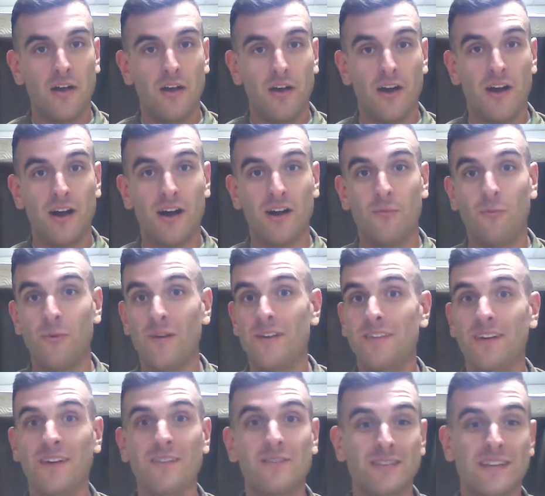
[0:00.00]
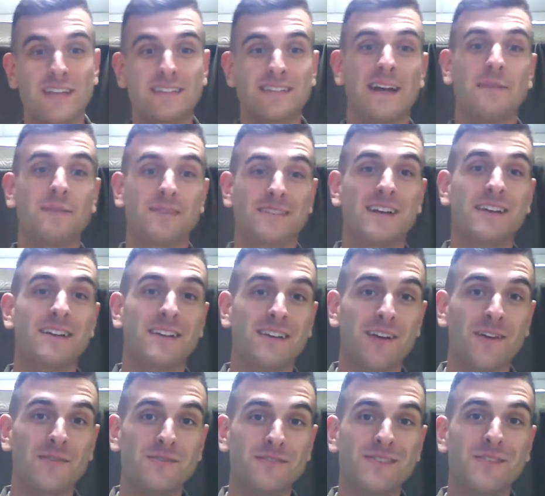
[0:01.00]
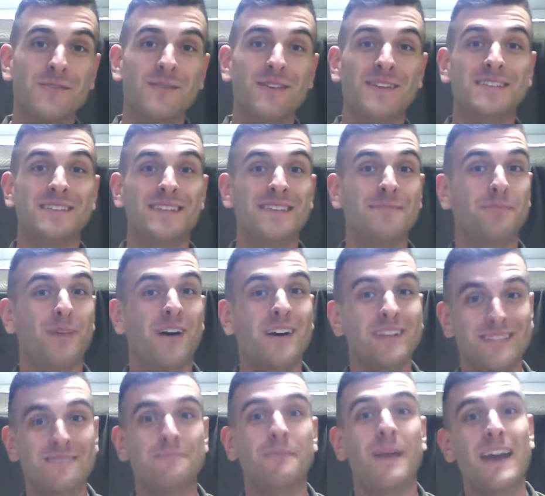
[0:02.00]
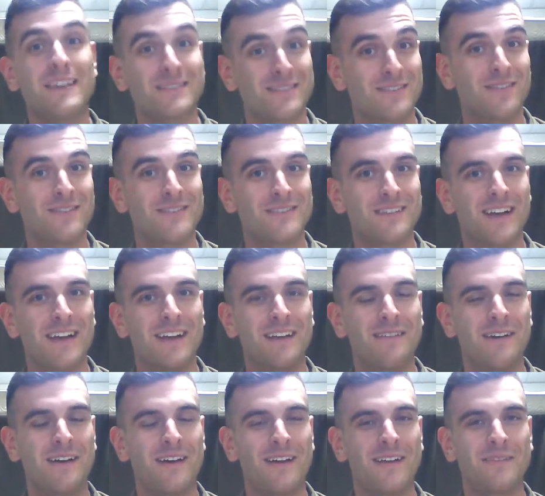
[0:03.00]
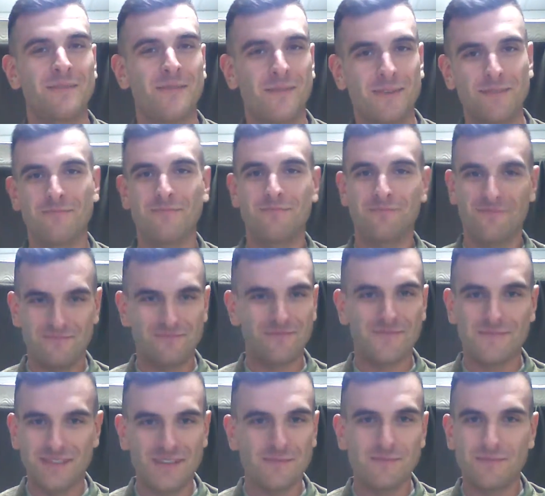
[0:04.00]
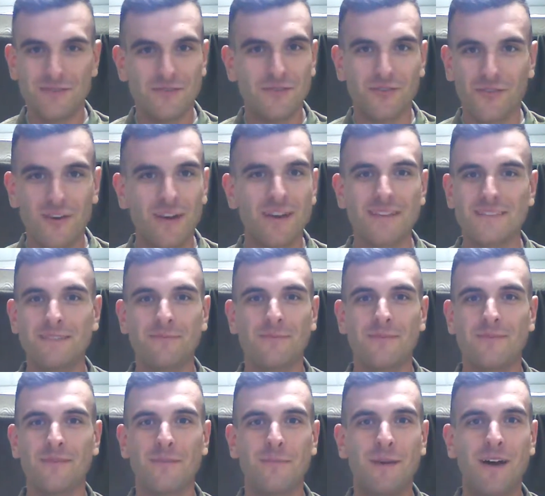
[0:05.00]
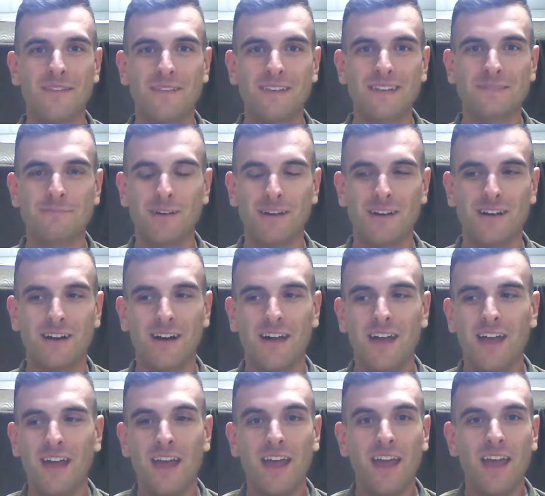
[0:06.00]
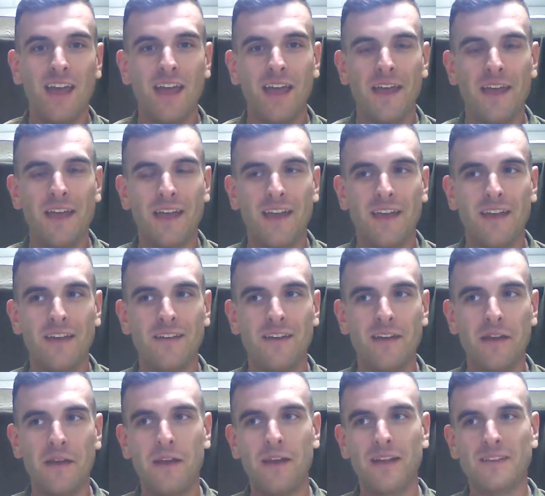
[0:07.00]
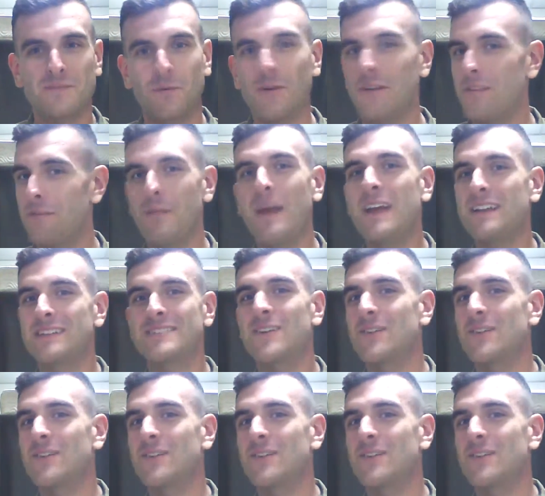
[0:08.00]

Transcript: One of the other sites I'm excited to go to is the Boston Massacre site. I don't want to seem too crazy about this, but it's one of the main